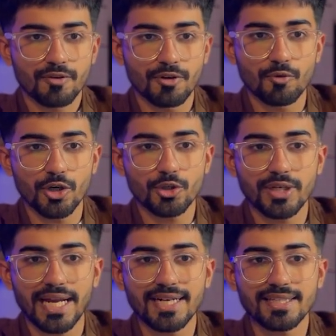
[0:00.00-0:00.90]
We want to
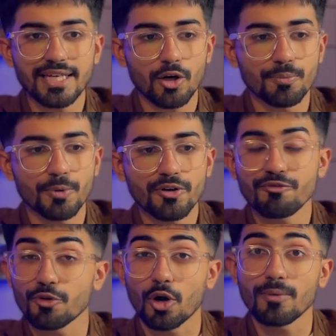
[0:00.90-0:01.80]
get the output
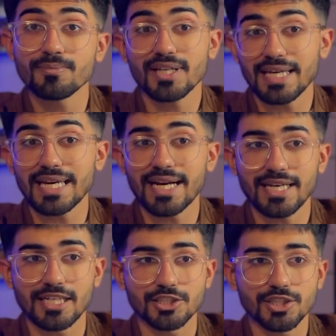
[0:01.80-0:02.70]
from the AI
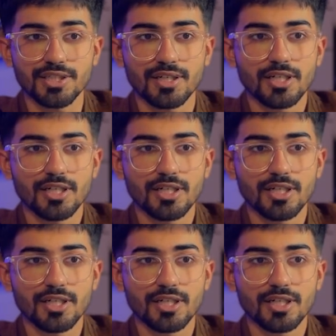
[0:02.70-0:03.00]
agent.